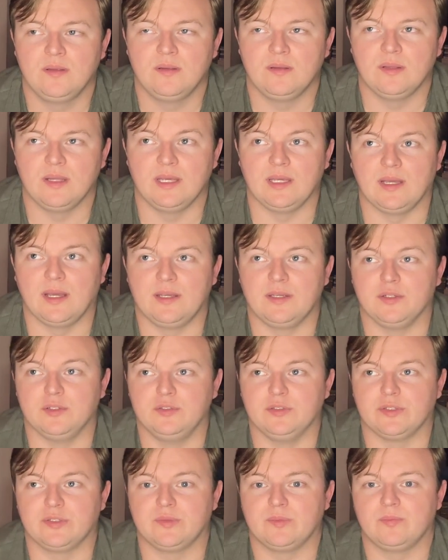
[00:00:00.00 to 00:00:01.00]
Like, I could
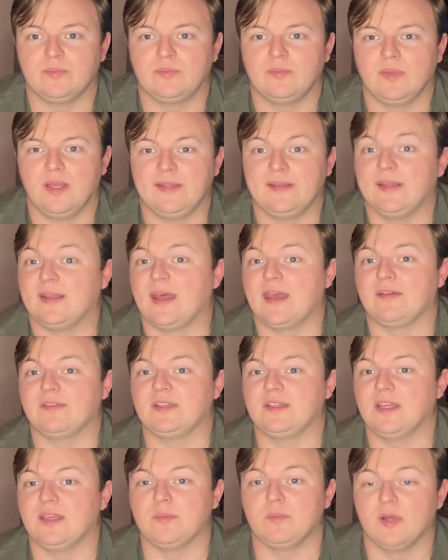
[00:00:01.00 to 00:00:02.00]
just, I didn't have to
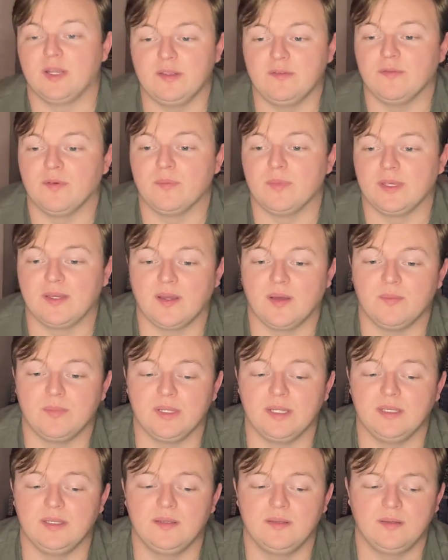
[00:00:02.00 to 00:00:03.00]
take money from the
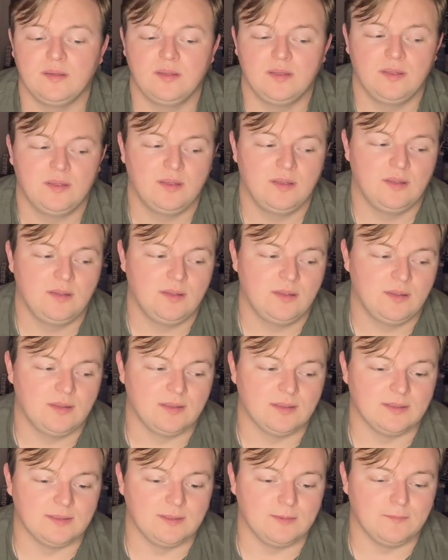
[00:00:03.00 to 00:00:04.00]
company.
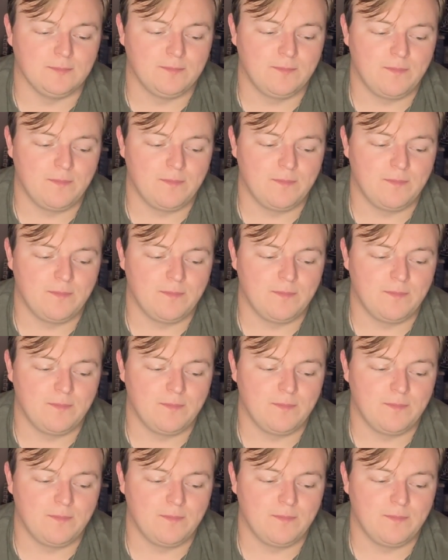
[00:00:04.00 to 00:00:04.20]
Um...